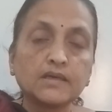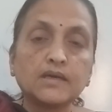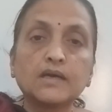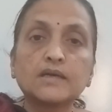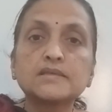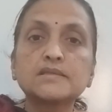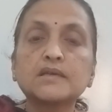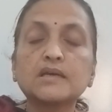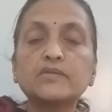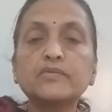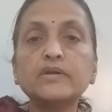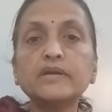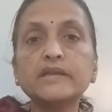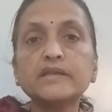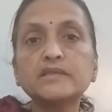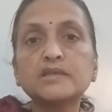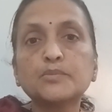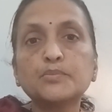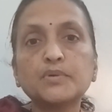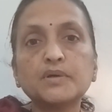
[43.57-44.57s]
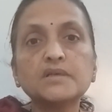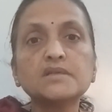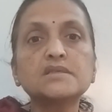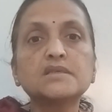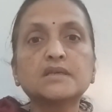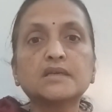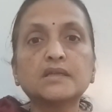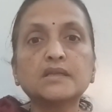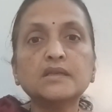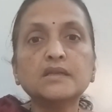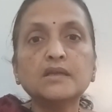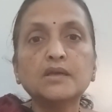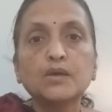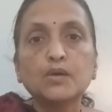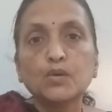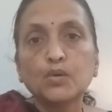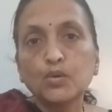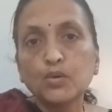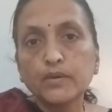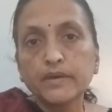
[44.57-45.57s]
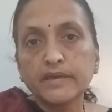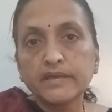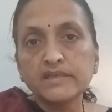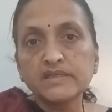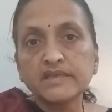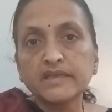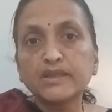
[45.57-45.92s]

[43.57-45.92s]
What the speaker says: A servant is a person who is